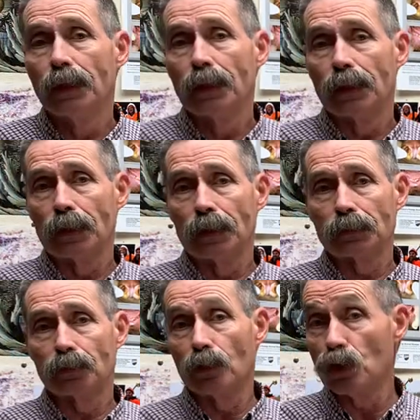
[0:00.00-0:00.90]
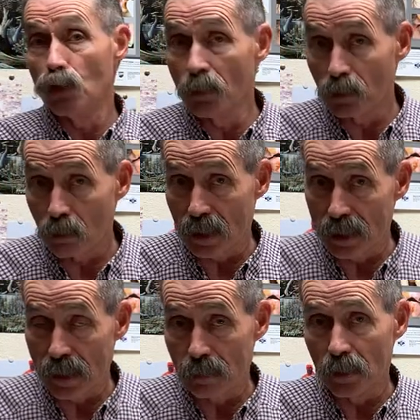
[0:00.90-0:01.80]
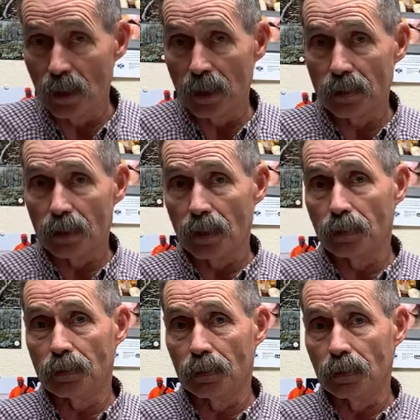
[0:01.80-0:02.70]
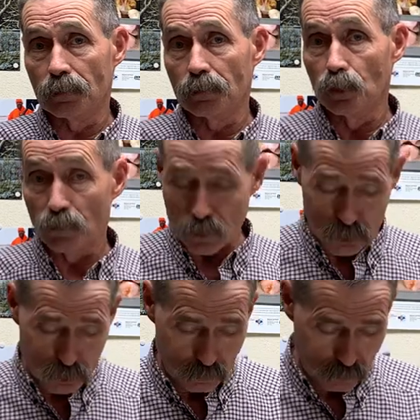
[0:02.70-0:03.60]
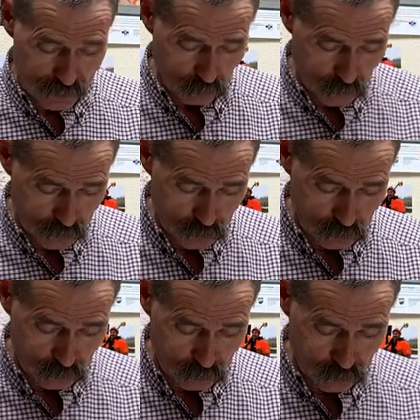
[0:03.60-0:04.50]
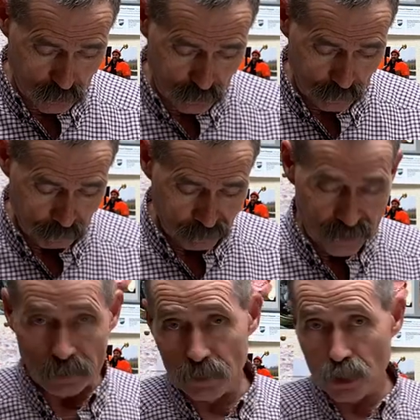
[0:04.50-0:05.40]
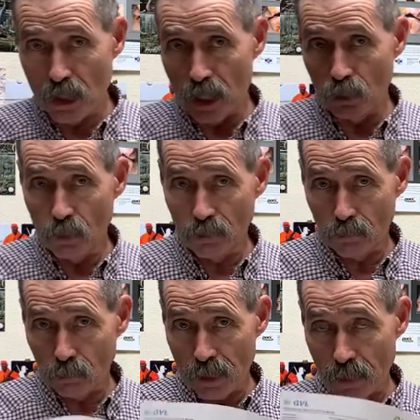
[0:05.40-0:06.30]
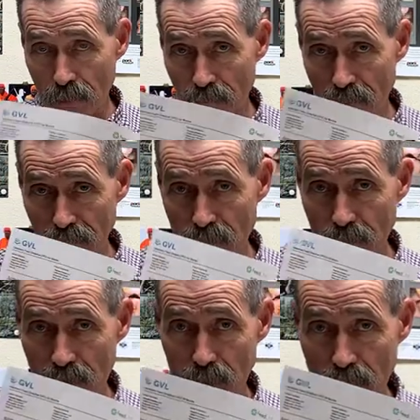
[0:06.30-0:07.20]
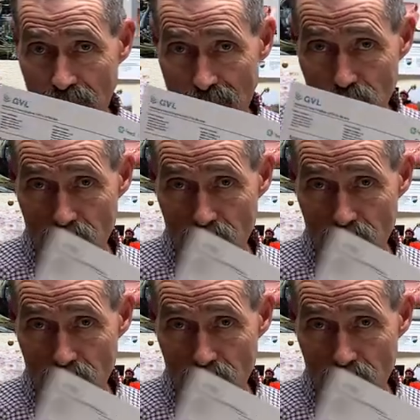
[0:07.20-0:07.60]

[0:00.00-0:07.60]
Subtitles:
to a human-grade antibiotic that your physician might want to use. Here's another one, 350 milligrams of